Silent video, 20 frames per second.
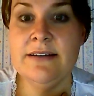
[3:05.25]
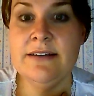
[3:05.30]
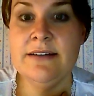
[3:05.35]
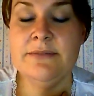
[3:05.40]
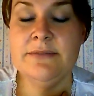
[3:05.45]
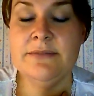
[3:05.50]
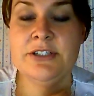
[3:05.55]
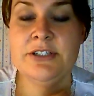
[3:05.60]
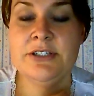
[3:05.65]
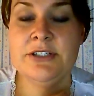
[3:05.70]

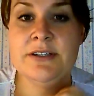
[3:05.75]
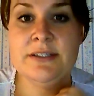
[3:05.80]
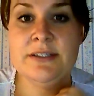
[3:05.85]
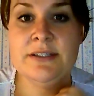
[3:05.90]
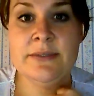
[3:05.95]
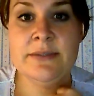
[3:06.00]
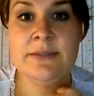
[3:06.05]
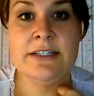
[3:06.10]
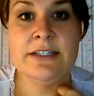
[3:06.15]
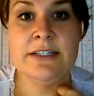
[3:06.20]
which is
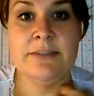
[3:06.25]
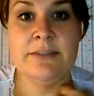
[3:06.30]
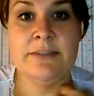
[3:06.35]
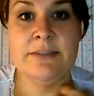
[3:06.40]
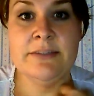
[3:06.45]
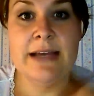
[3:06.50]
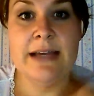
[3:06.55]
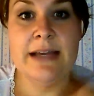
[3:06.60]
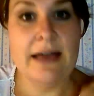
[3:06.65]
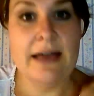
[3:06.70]
also when they took
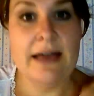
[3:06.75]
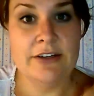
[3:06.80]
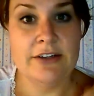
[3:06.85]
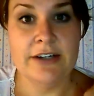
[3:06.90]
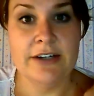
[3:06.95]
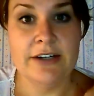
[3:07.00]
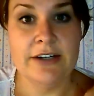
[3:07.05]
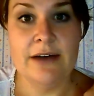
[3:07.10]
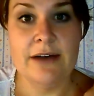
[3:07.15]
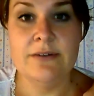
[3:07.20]
my
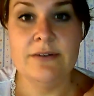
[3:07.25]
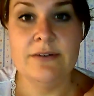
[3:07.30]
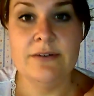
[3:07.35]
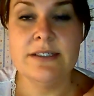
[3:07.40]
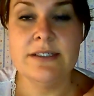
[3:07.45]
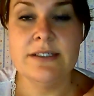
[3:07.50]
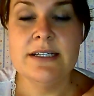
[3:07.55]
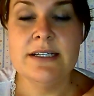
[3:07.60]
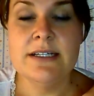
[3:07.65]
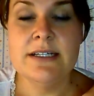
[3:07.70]
catheter out.
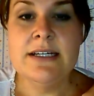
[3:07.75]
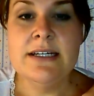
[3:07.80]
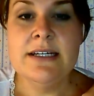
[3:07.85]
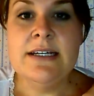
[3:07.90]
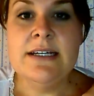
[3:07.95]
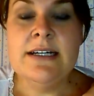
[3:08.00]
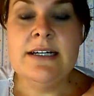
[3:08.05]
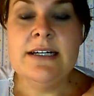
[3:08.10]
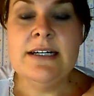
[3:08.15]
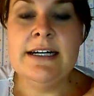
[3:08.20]

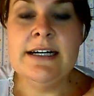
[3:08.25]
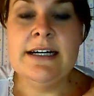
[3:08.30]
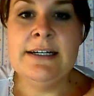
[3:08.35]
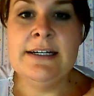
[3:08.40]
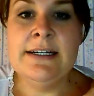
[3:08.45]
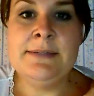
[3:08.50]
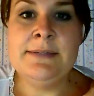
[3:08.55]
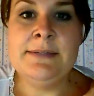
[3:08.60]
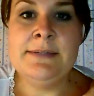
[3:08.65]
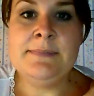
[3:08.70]

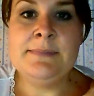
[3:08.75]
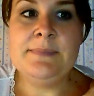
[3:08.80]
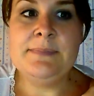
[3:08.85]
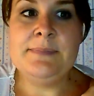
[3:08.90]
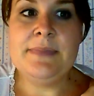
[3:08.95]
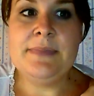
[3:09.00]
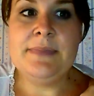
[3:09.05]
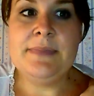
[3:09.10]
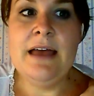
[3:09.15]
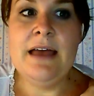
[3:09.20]
Um,
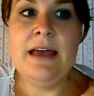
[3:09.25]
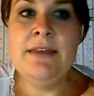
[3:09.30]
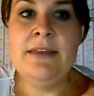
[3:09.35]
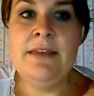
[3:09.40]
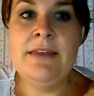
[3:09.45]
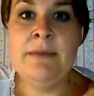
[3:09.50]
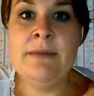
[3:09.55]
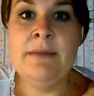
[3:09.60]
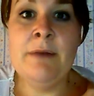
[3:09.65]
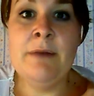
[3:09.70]
and
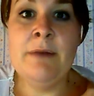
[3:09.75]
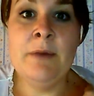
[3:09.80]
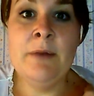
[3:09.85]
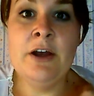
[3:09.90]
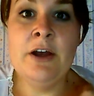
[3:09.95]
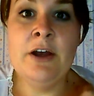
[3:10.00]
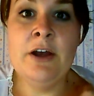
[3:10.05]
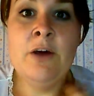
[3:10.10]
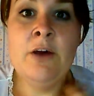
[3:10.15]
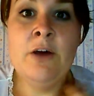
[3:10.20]
then my mom
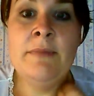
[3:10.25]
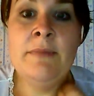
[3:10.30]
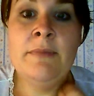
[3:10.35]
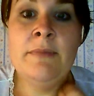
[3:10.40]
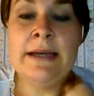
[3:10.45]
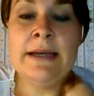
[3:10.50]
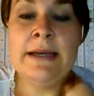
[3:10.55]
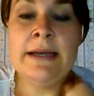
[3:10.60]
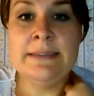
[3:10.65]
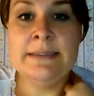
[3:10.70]
went home. My
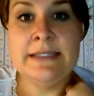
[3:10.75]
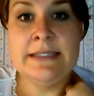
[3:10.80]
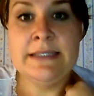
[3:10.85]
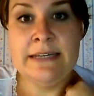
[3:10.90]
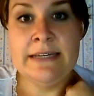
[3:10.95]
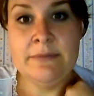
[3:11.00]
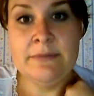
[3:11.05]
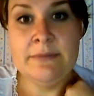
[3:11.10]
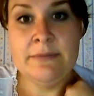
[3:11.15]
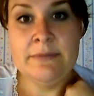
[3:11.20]
husband
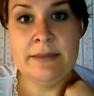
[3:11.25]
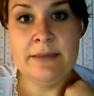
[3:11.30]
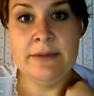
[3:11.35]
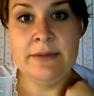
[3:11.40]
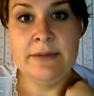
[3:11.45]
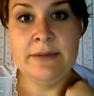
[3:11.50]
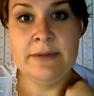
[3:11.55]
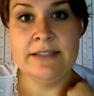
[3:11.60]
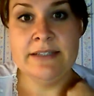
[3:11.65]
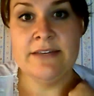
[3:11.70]
stayed with me the
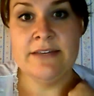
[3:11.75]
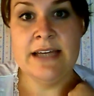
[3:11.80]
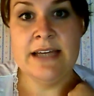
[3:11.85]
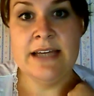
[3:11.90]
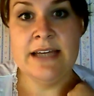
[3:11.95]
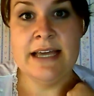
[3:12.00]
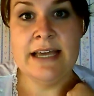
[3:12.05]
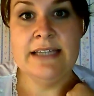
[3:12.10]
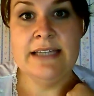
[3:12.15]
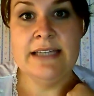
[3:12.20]
rest of the
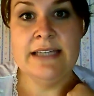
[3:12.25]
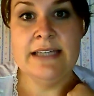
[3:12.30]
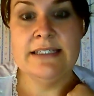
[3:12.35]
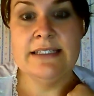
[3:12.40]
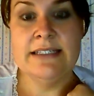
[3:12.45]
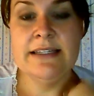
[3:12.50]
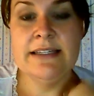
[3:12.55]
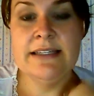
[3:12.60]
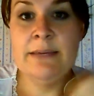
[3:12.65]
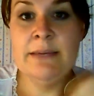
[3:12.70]
night.
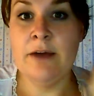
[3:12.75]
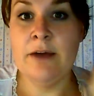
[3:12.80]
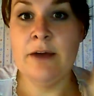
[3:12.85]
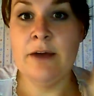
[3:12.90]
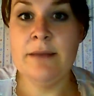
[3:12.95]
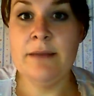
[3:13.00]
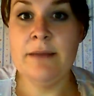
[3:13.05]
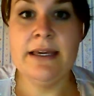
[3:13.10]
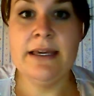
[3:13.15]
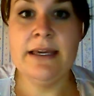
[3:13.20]
They
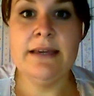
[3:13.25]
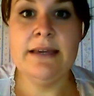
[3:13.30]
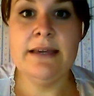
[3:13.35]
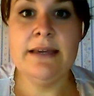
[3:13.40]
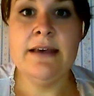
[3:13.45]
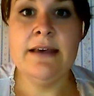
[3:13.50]
brought me